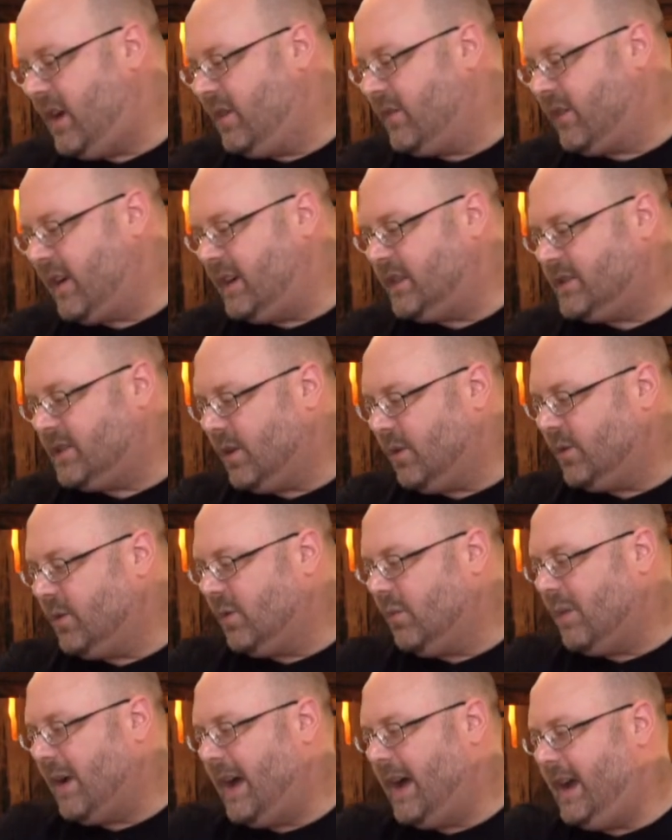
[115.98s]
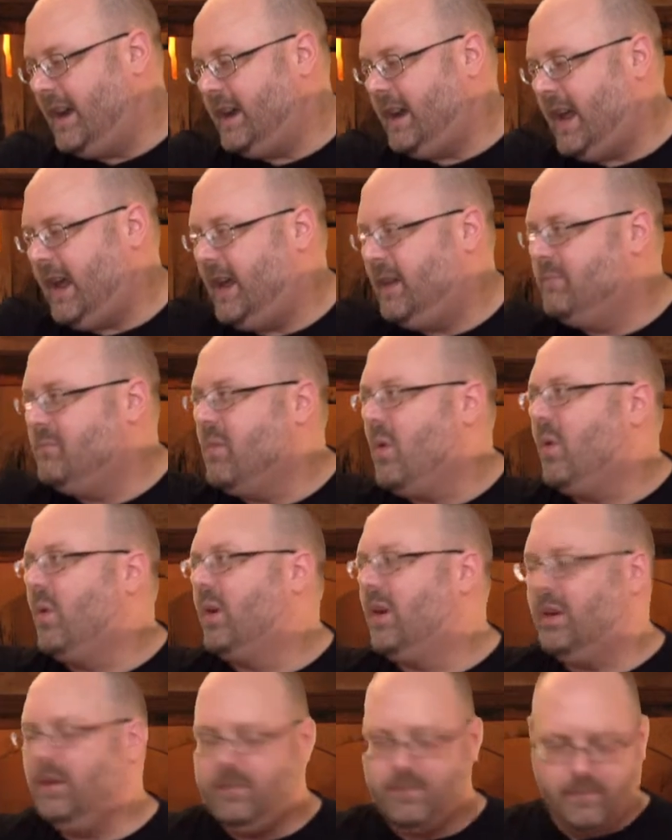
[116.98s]
over at Total Wine and
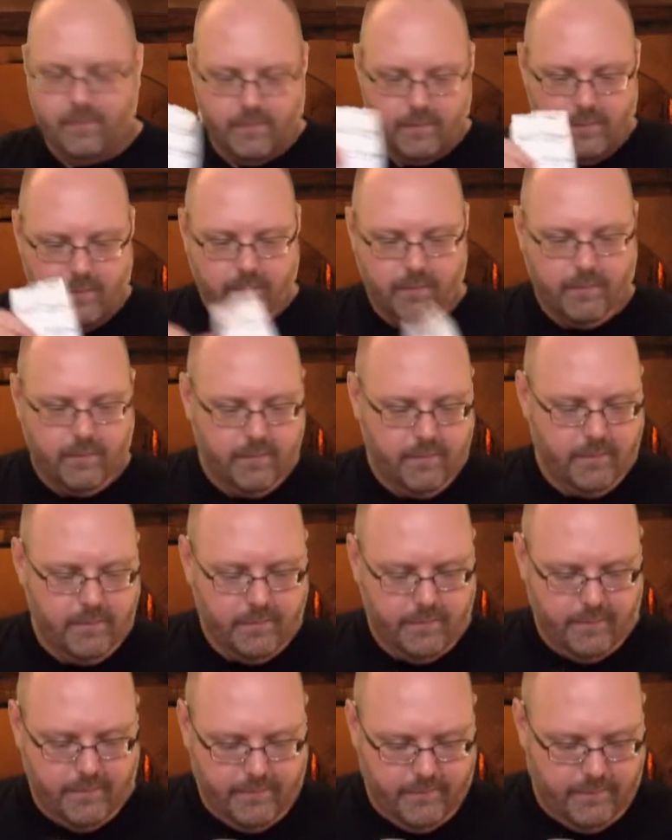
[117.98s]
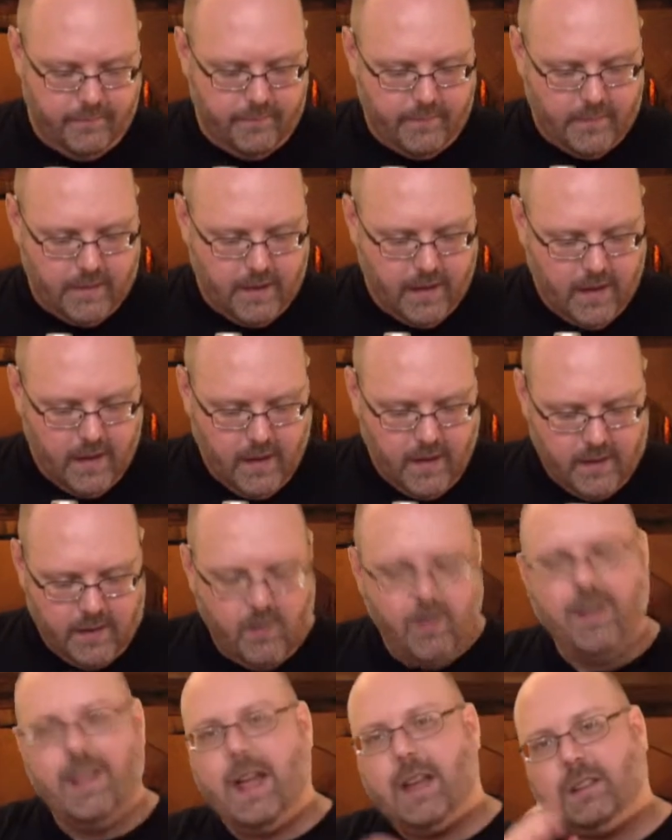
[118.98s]
More. You
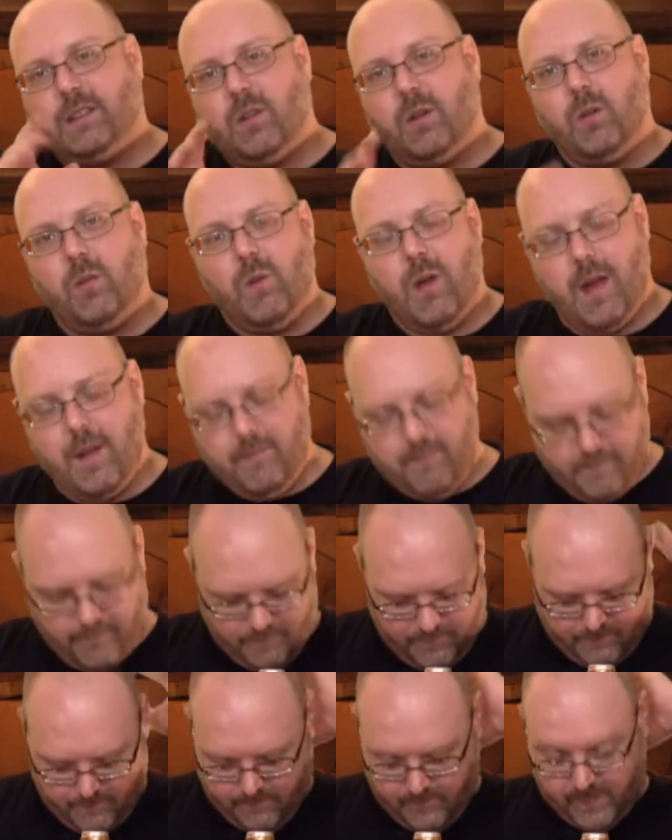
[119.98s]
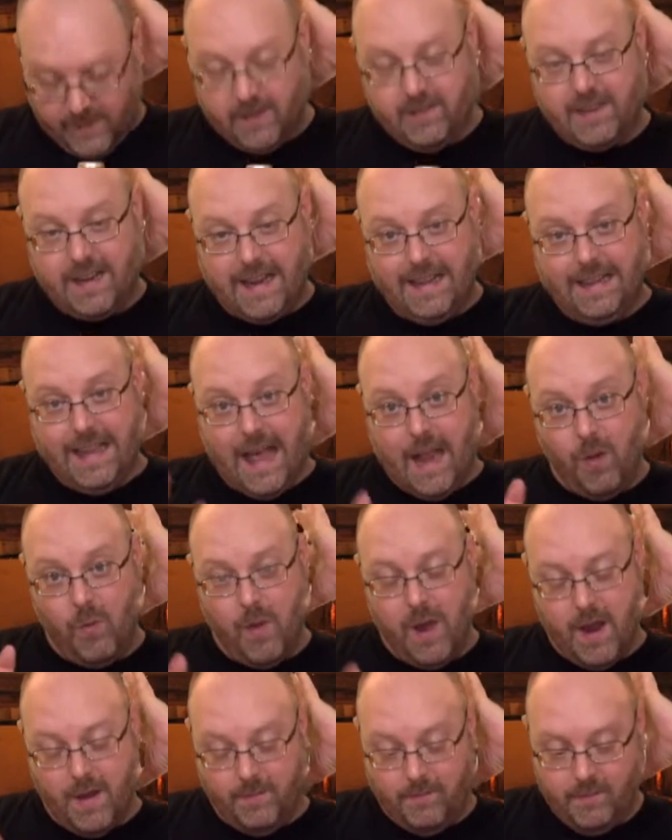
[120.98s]
know I like Total Wine? Besides, they got a lot of
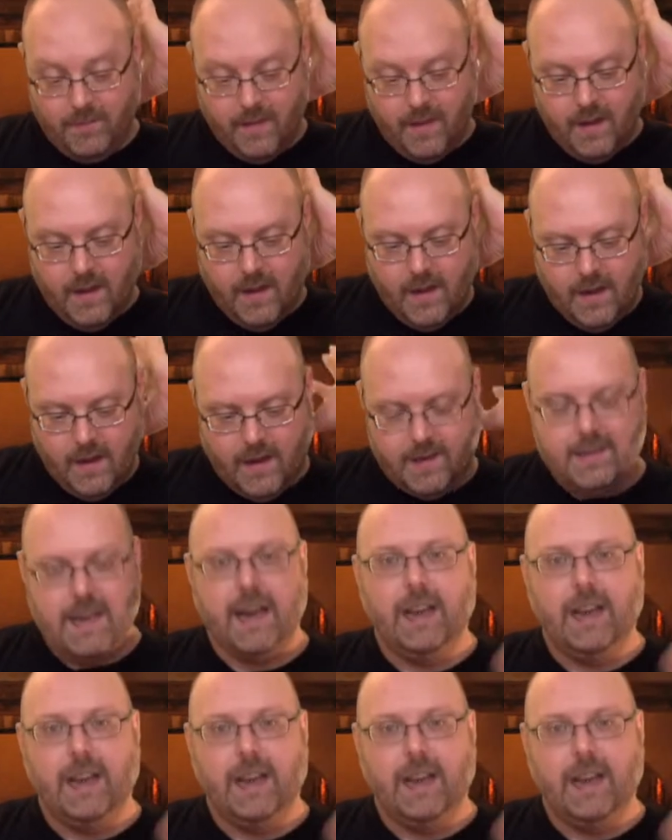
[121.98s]
wine. As